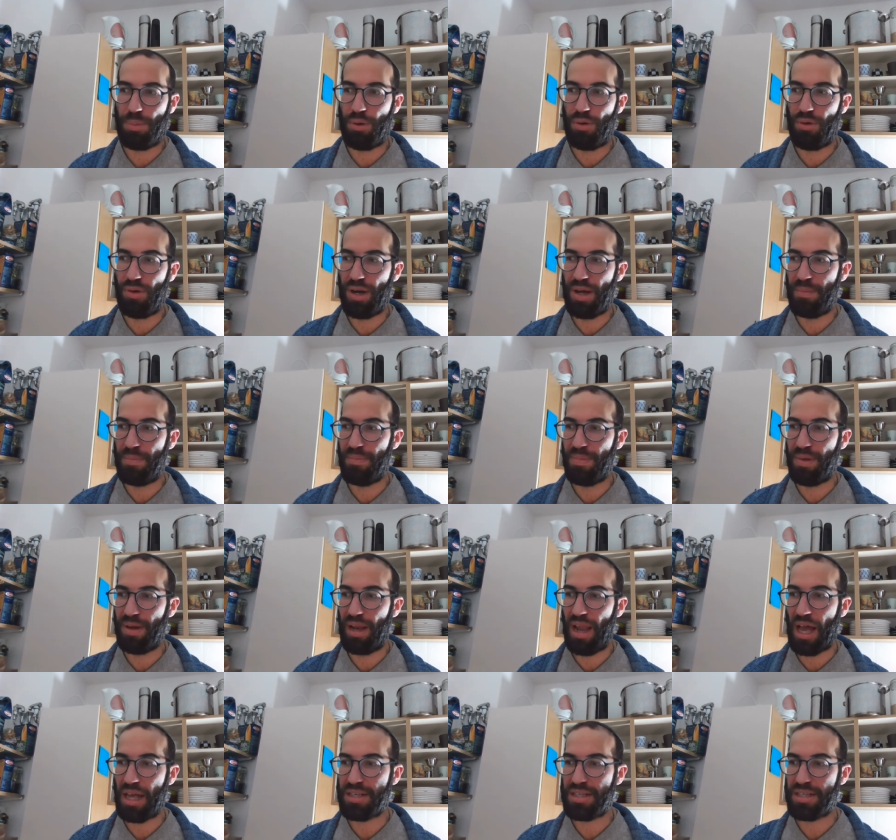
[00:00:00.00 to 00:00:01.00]

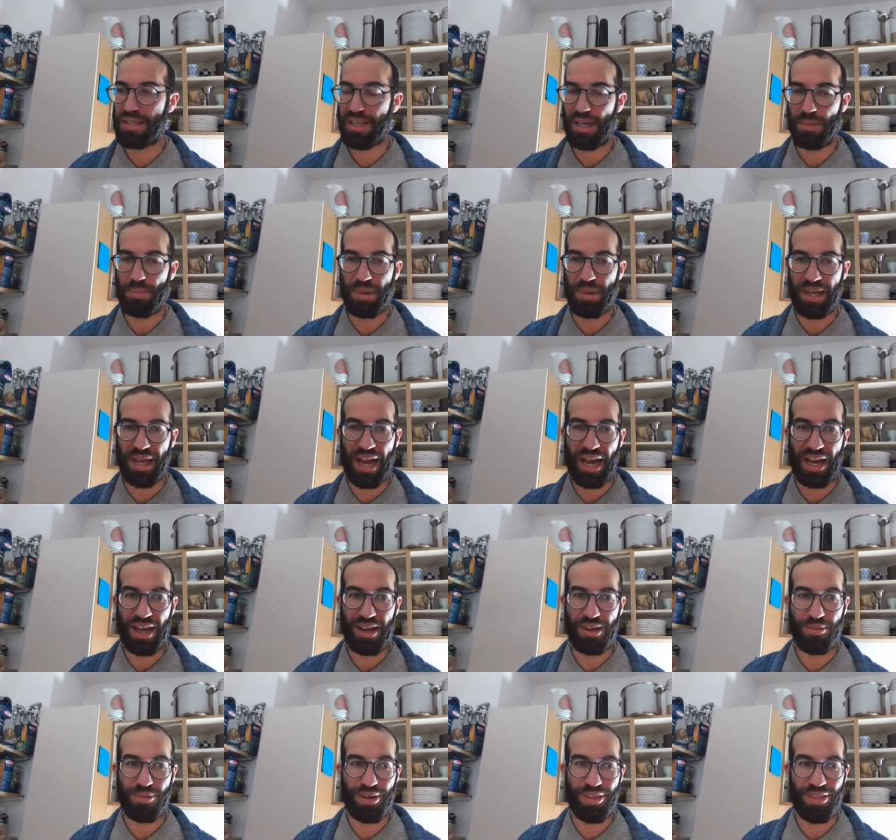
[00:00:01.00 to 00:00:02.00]
Purim last year
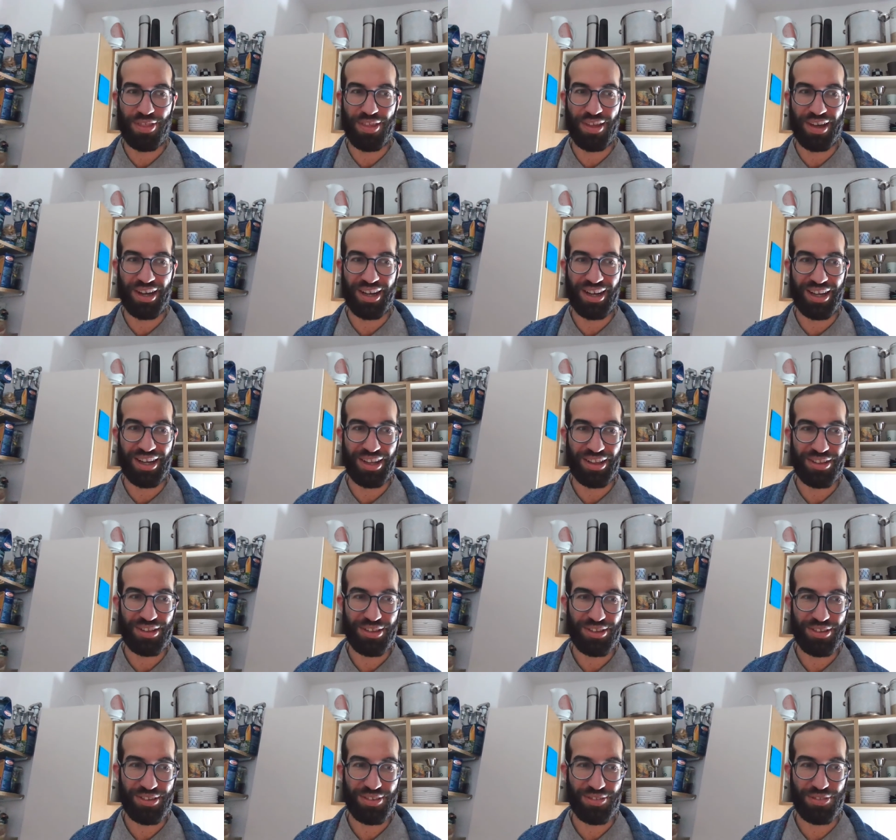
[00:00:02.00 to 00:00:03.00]
began with a,
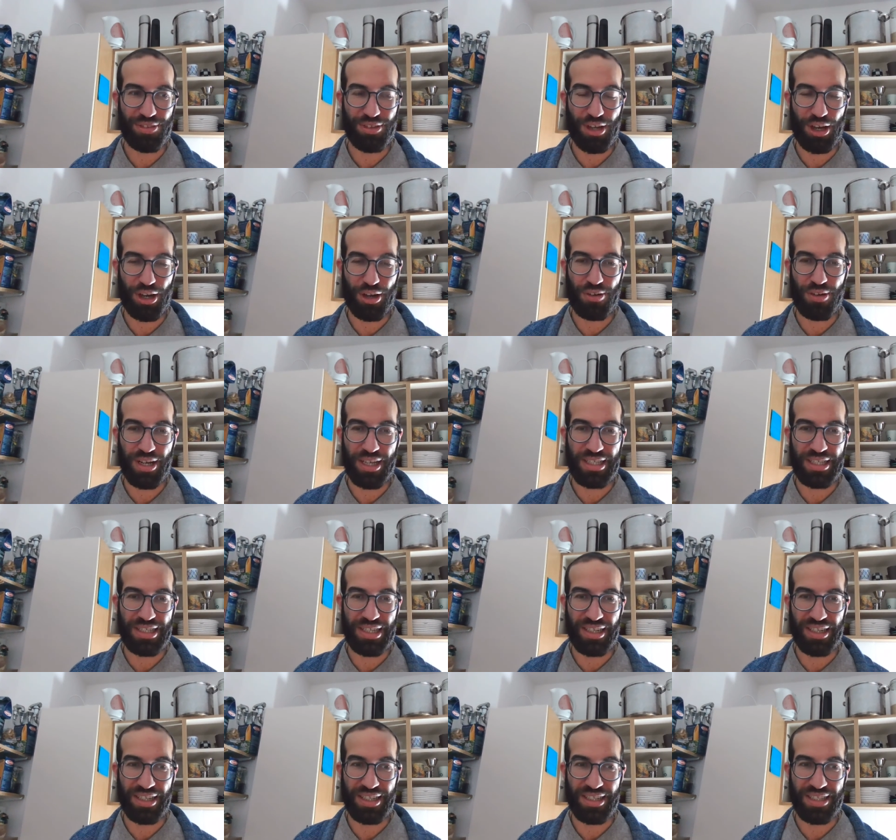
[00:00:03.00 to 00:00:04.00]
a
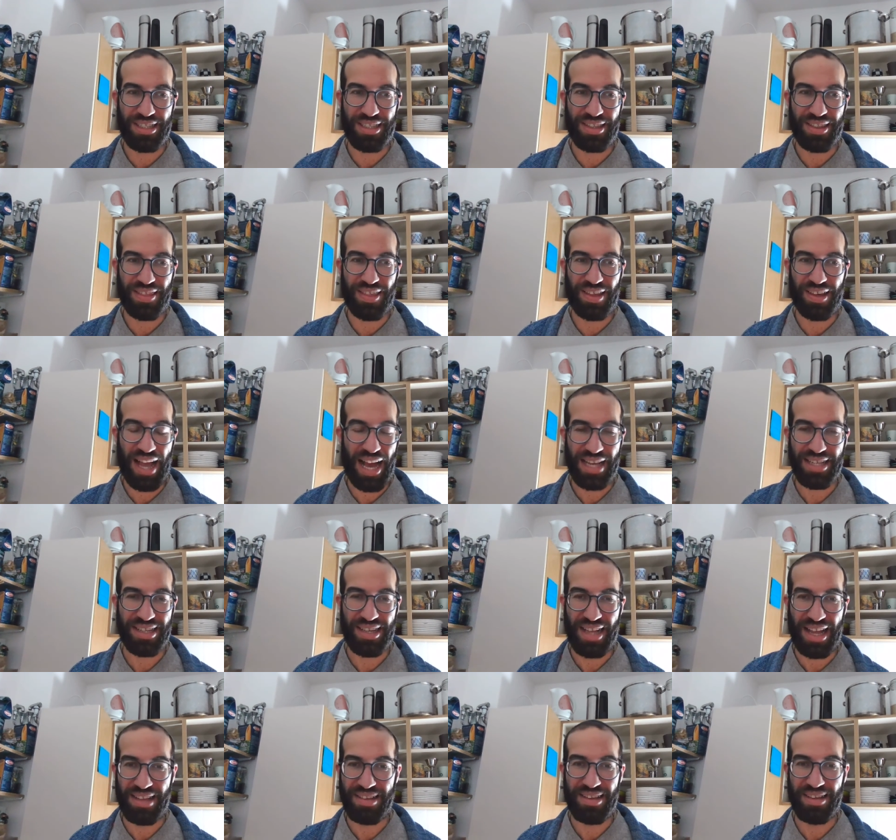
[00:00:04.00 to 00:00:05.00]
craziness that
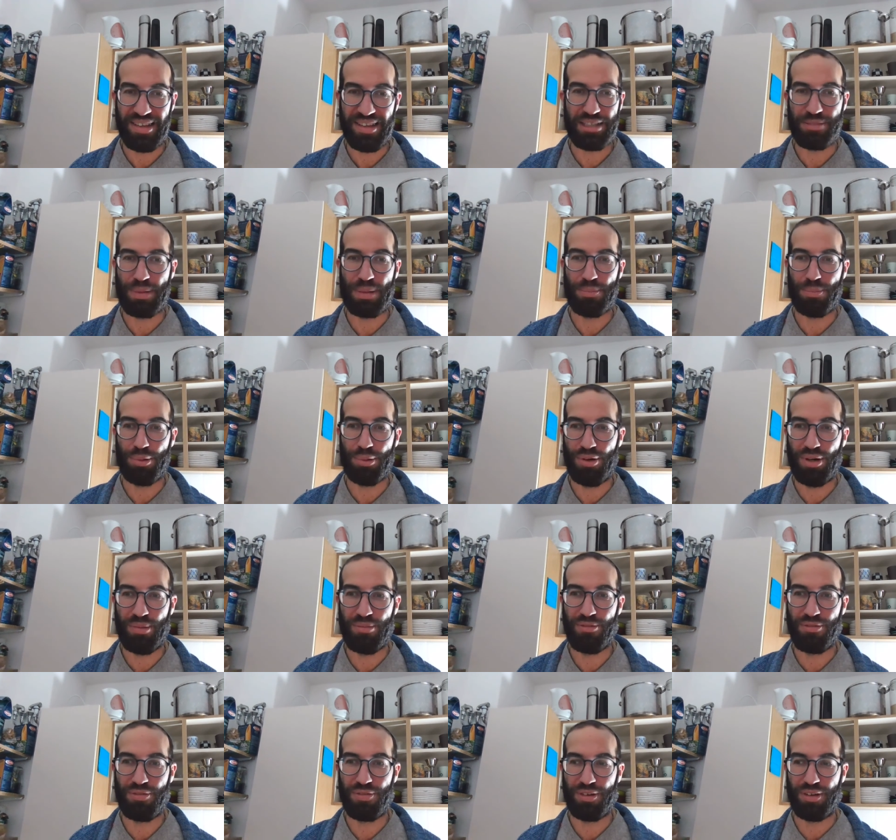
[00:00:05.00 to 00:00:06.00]
hasn't ended. It's been
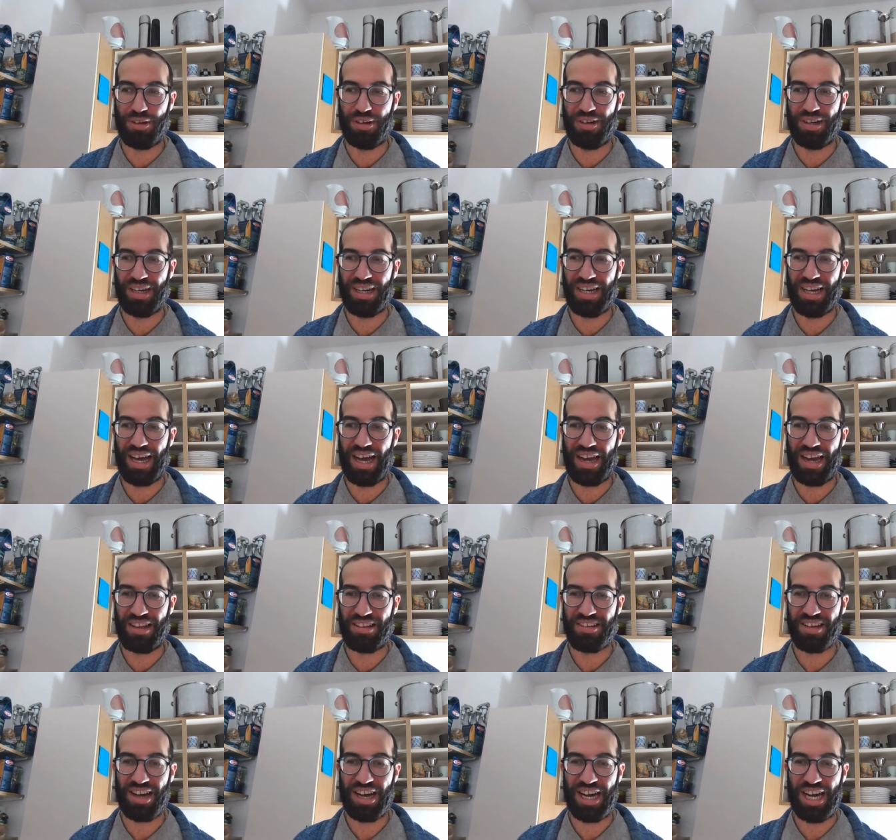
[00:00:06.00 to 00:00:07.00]
Purim for an
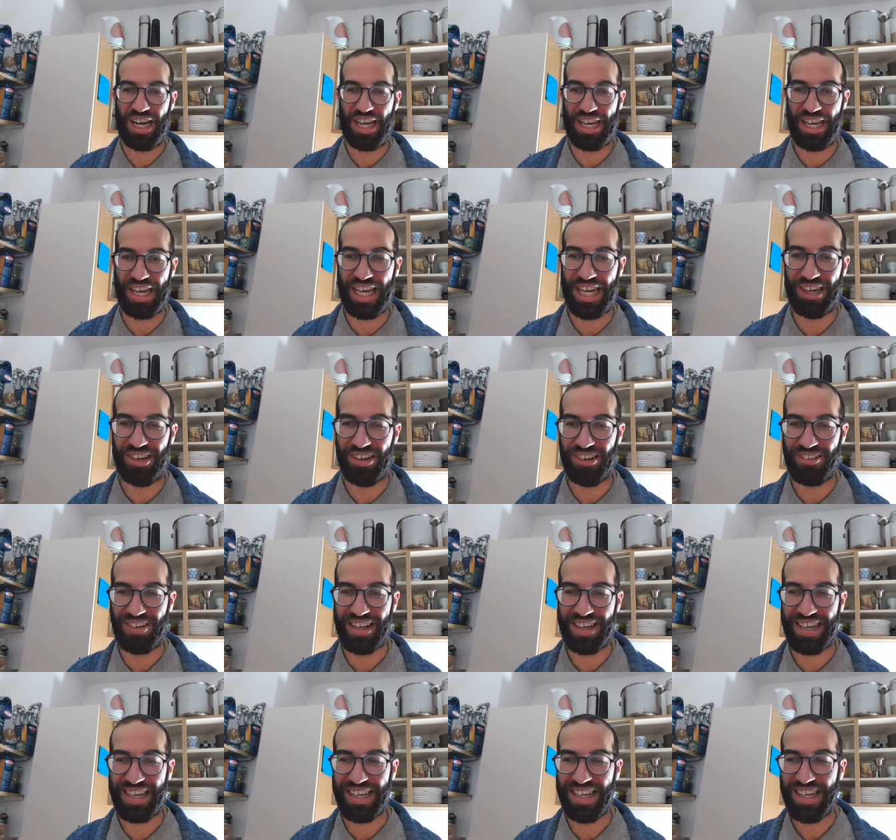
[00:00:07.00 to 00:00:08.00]
entire year
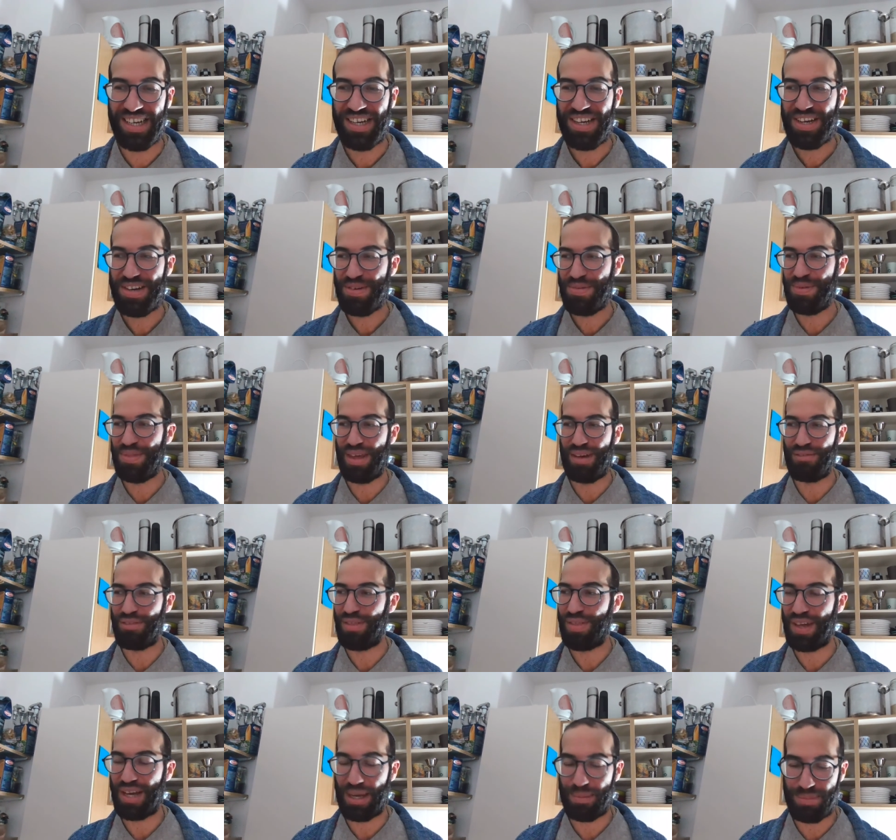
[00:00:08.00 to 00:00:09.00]
already with
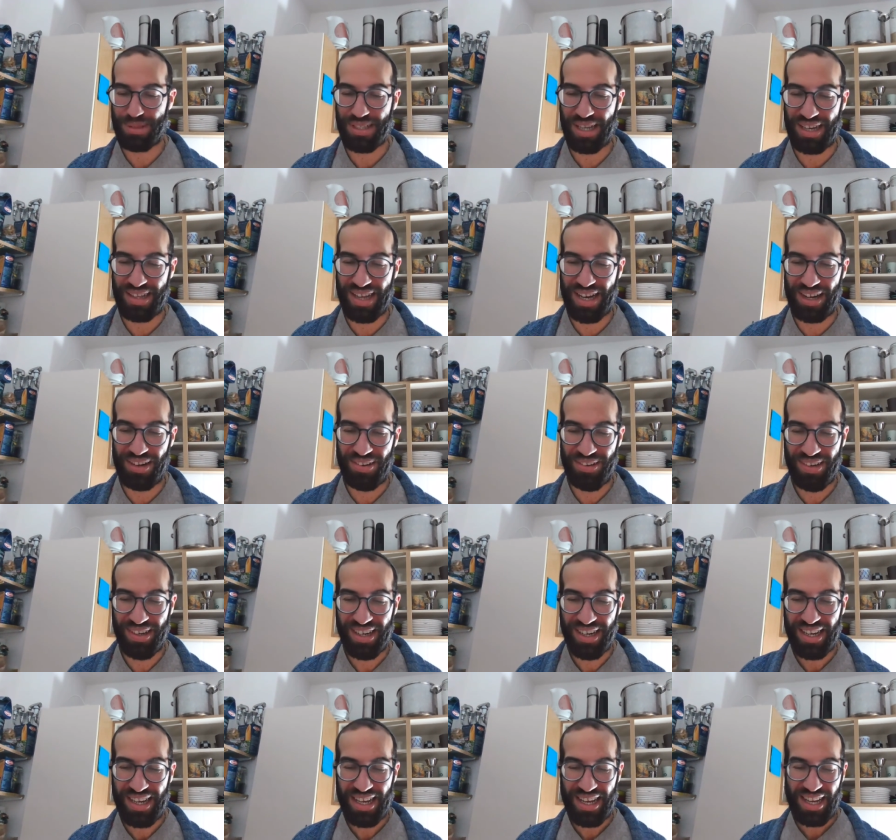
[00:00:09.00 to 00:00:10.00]
everything upside
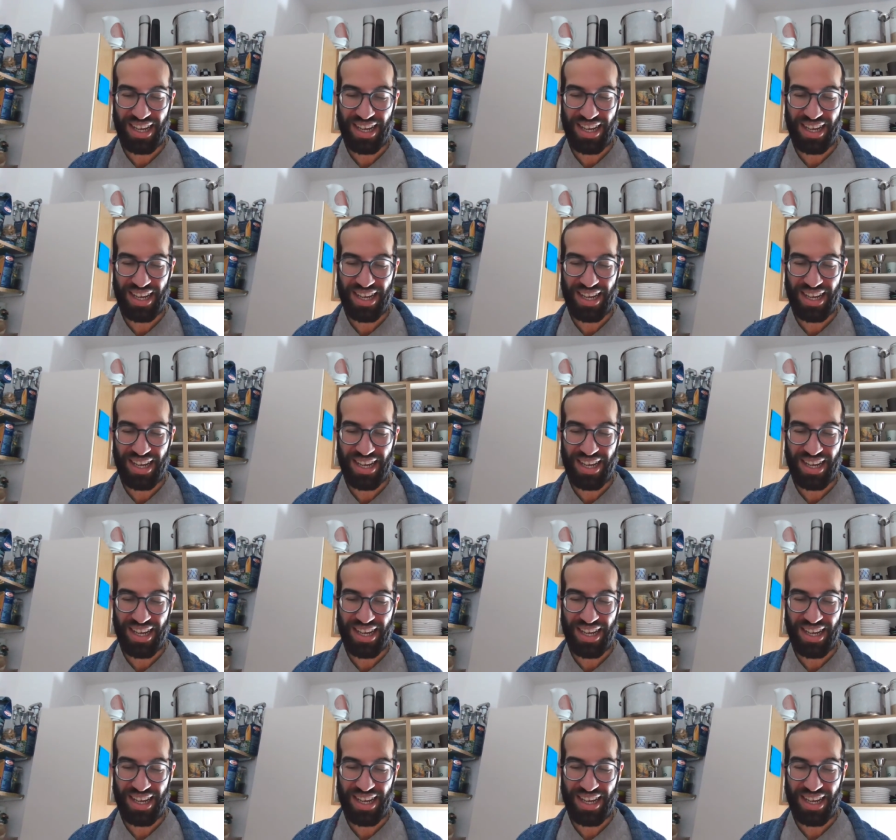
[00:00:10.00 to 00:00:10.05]
down.